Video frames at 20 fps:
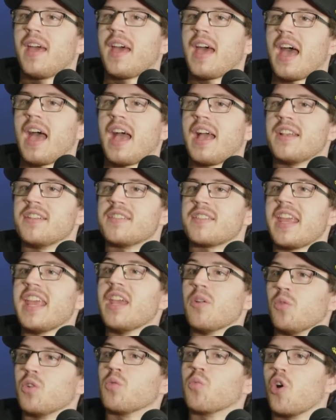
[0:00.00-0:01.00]
and
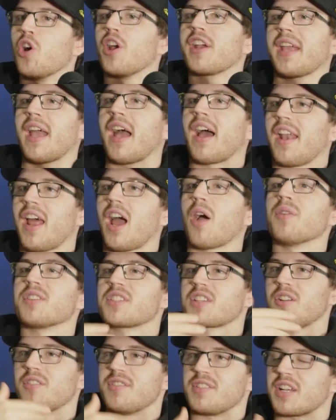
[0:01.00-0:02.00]
it would work out how it's
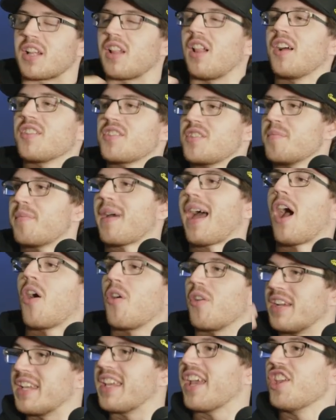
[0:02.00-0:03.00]
going to clutch and
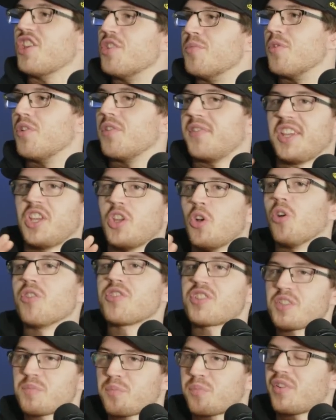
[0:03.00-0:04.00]
power and get you moving. You're
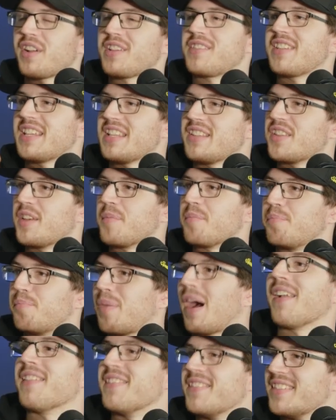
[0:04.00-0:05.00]
just pressing the
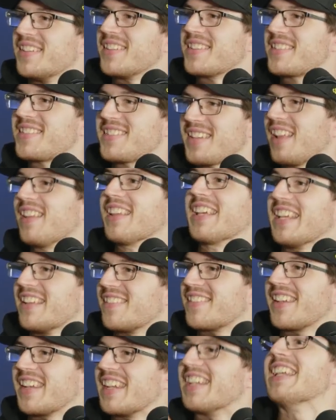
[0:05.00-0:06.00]
button that's telling it
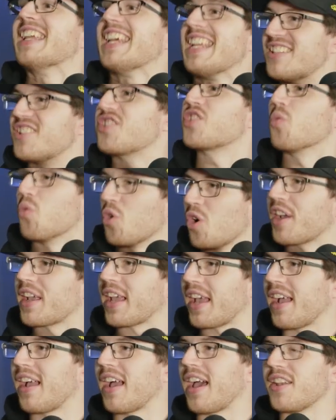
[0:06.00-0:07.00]
that it needs to work
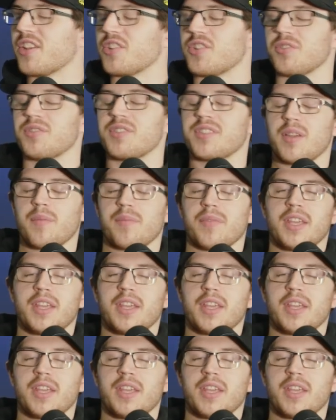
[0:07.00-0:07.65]
out how to do something.